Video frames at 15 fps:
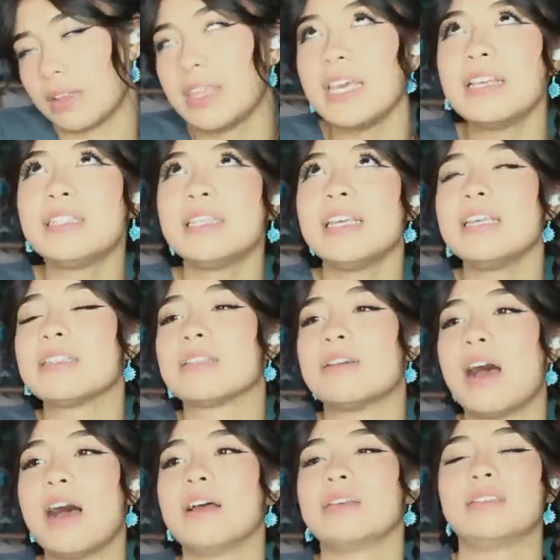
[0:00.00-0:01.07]
This is
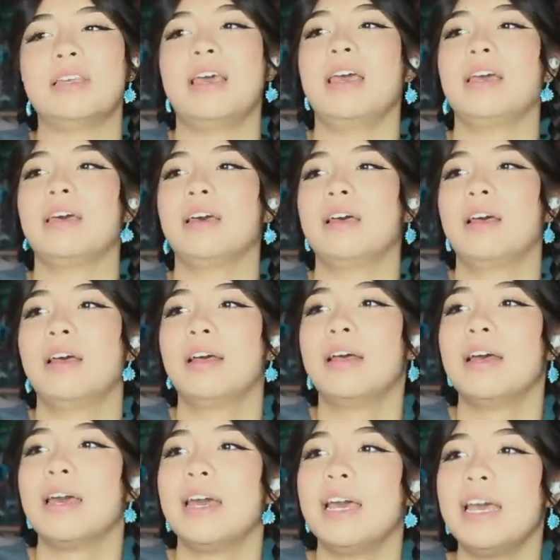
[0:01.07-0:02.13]
not sick.
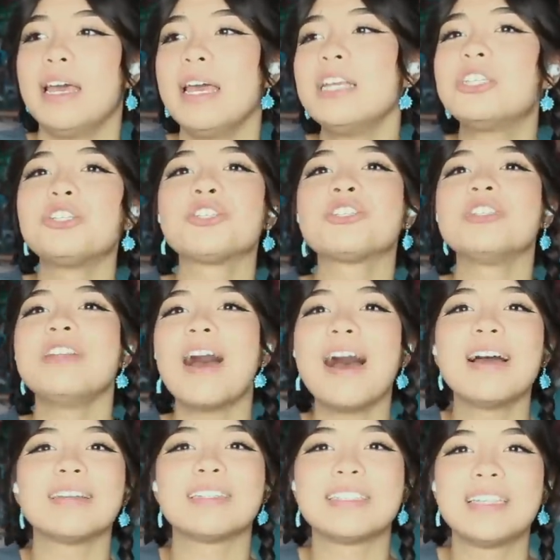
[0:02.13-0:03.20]
It's just
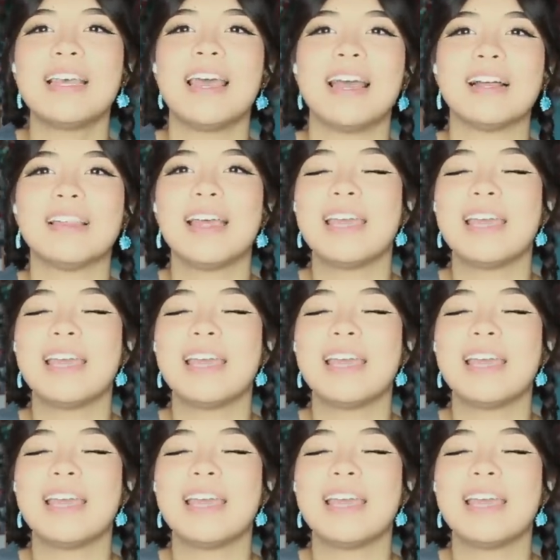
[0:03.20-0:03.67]
not sick.